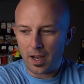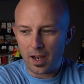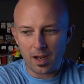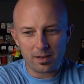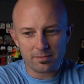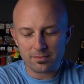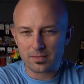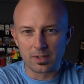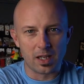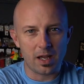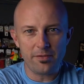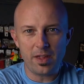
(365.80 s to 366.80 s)
I
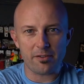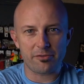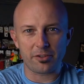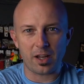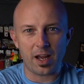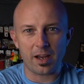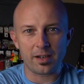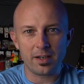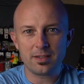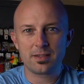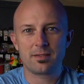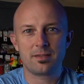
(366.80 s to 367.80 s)
love that fly, and
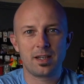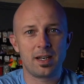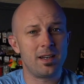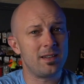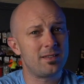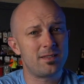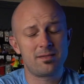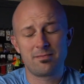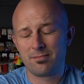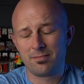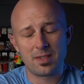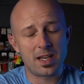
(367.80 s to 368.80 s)
it's
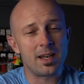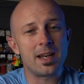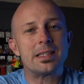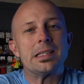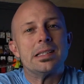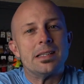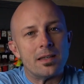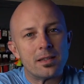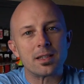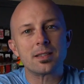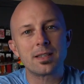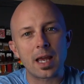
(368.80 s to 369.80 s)

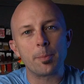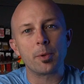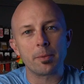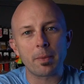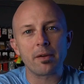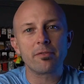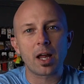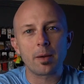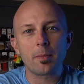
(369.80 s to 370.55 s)
still a staple in my fly